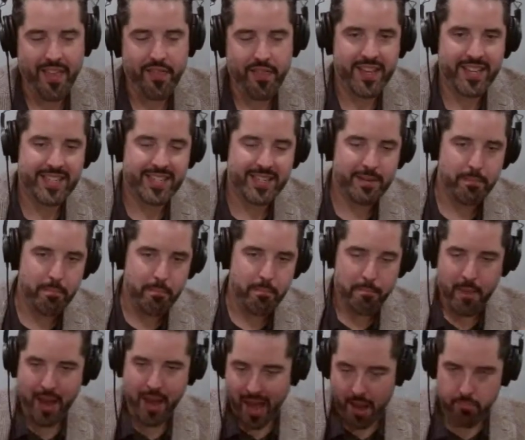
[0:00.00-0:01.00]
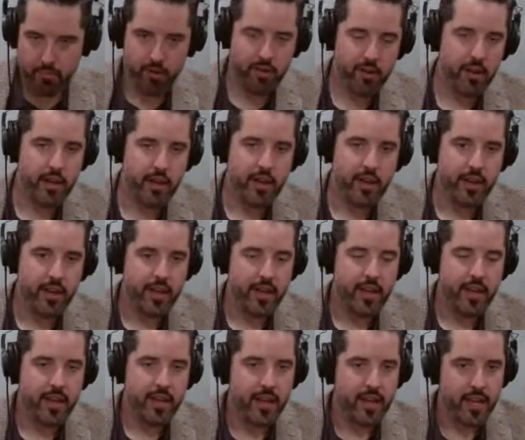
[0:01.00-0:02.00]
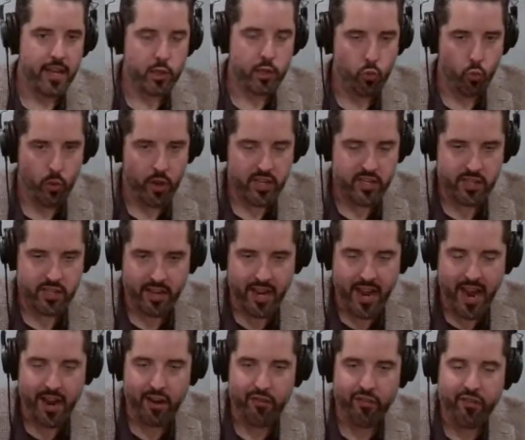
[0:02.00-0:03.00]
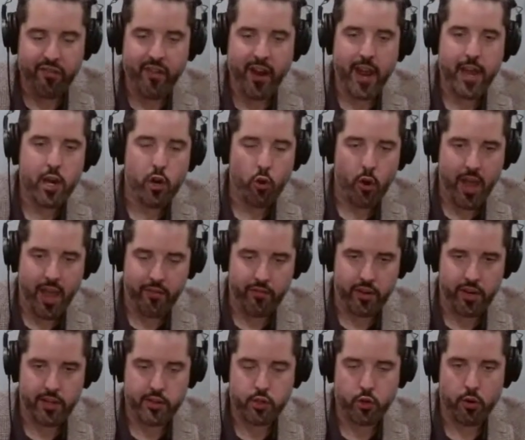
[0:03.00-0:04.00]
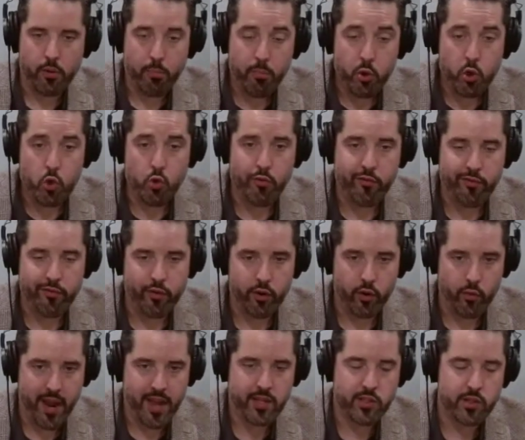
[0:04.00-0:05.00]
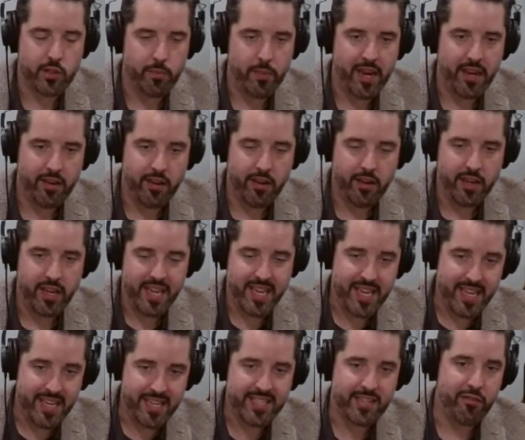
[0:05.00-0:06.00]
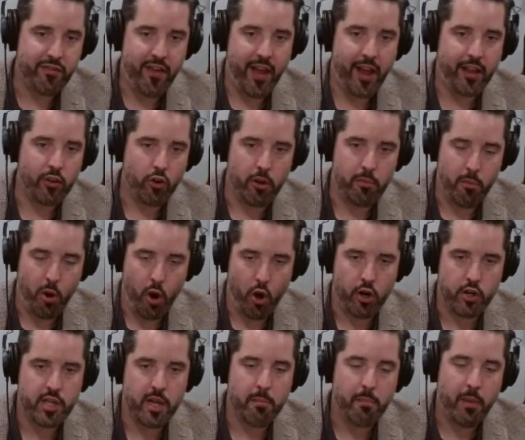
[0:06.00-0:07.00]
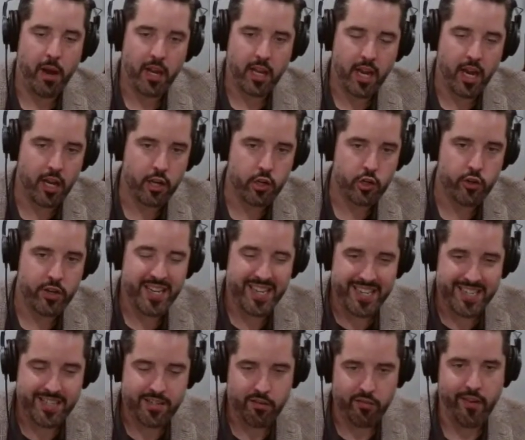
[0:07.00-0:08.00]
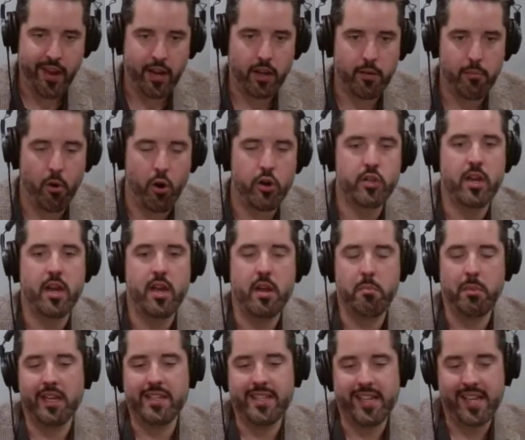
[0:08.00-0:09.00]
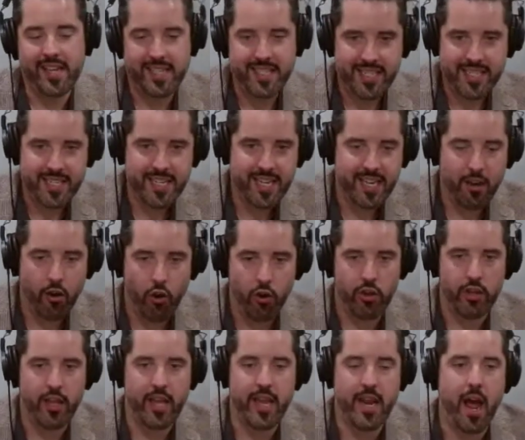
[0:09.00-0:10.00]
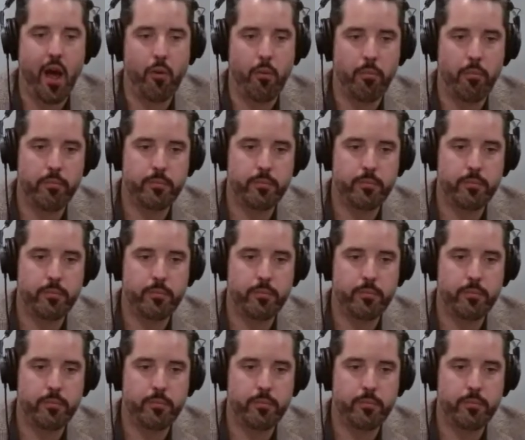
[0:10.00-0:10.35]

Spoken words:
And this map is the kind of final evidence or proof for Ransom that he is in fact on Mars, that Malacandra is in fact Mars, because he can see it all laid out.